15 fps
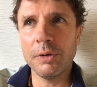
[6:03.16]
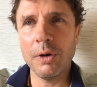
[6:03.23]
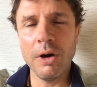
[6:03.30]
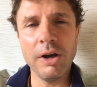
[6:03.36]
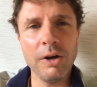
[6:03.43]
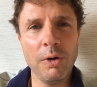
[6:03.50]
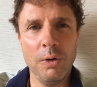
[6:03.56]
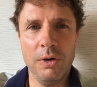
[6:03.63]

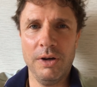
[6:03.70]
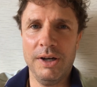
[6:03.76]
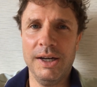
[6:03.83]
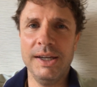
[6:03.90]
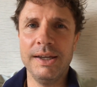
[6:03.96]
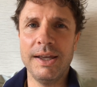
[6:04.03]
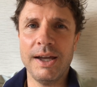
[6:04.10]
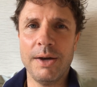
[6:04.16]
trying to earn an
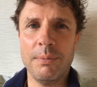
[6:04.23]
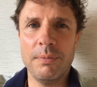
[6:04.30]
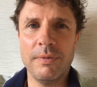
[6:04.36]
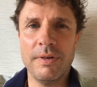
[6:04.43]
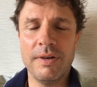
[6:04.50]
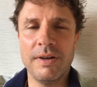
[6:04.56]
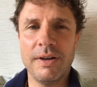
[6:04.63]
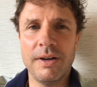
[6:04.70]
income
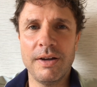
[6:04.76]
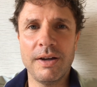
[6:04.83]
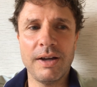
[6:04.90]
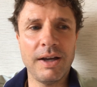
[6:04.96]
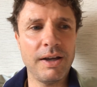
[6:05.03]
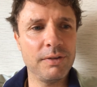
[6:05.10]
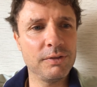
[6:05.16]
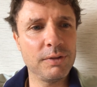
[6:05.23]

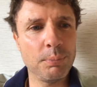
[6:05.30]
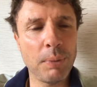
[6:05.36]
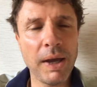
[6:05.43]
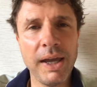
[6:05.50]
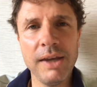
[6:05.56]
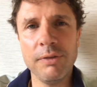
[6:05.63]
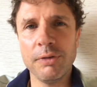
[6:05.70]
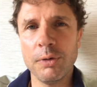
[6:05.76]
to
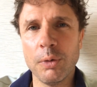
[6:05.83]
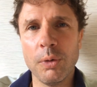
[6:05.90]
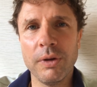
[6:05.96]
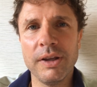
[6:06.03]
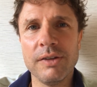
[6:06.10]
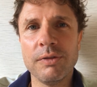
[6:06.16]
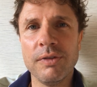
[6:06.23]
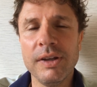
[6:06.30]
pay for all
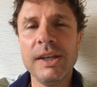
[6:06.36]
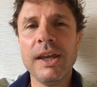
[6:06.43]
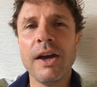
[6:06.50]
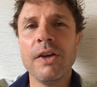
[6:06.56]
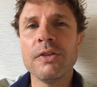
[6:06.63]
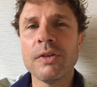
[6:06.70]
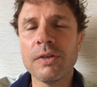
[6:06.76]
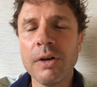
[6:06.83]
these
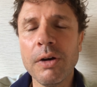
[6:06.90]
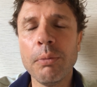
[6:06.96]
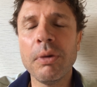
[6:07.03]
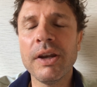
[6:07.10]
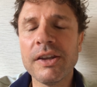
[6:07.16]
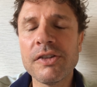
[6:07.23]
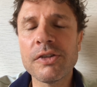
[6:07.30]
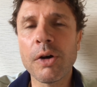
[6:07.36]
videos. I've got a
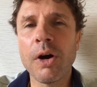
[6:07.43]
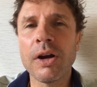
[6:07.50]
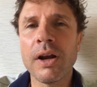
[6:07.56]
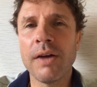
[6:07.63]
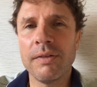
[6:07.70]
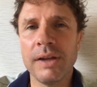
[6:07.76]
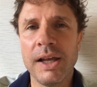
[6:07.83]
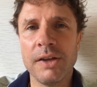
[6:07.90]
bit excited
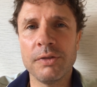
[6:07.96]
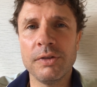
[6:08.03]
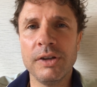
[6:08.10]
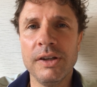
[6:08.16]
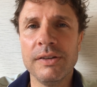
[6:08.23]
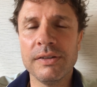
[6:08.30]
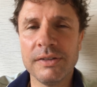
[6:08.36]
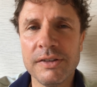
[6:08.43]
over the last
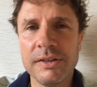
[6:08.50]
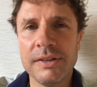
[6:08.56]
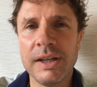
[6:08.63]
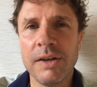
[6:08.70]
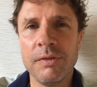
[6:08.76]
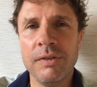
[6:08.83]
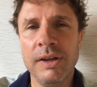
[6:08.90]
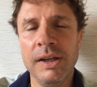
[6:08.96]
few years and just
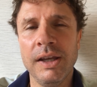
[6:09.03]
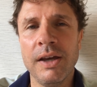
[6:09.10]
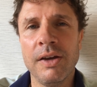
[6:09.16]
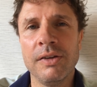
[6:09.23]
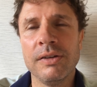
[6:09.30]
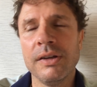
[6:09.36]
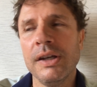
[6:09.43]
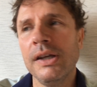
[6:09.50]
done
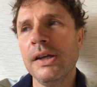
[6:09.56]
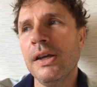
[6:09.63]
videos.